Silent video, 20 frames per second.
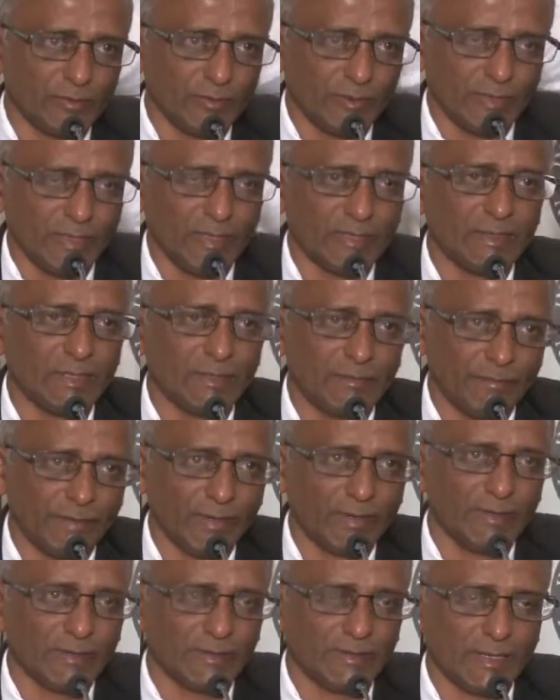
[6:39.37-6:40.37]
So it doesn't
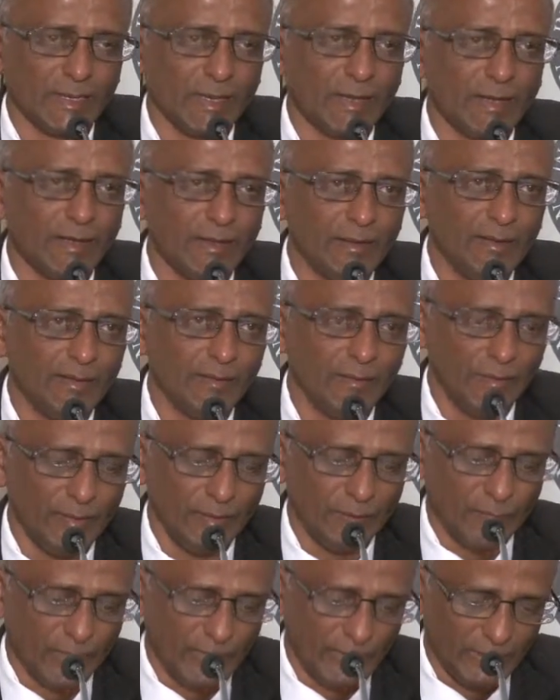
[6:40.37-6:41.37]
affect the seller,
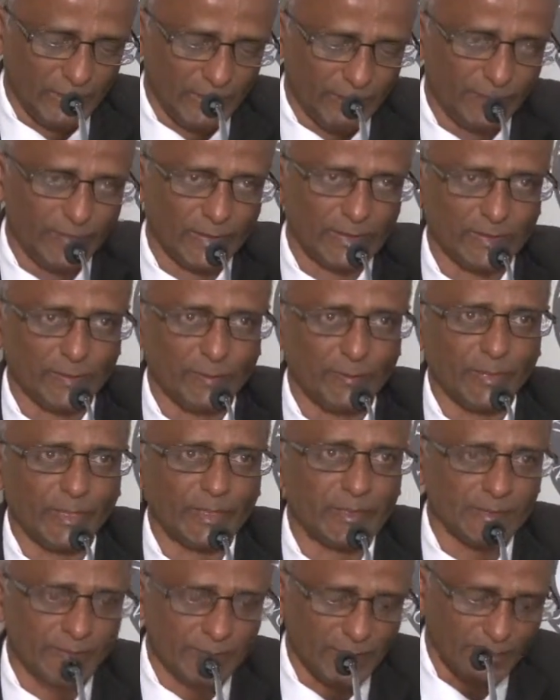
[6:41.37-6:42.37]
but it affects the
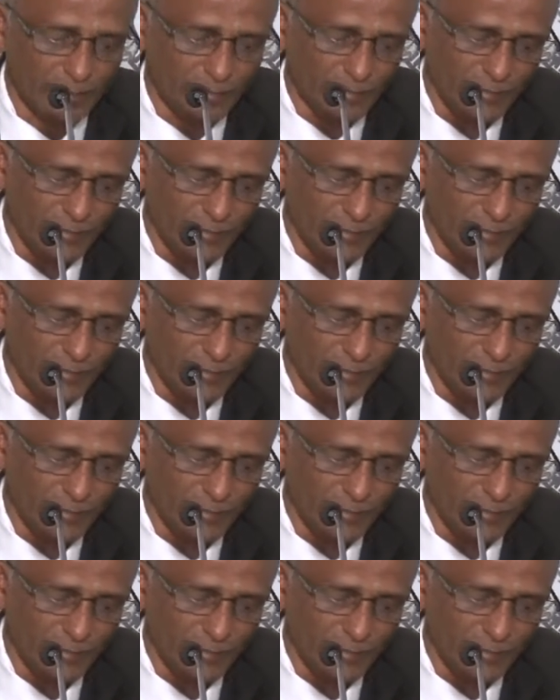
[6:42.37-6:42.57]
purchaser.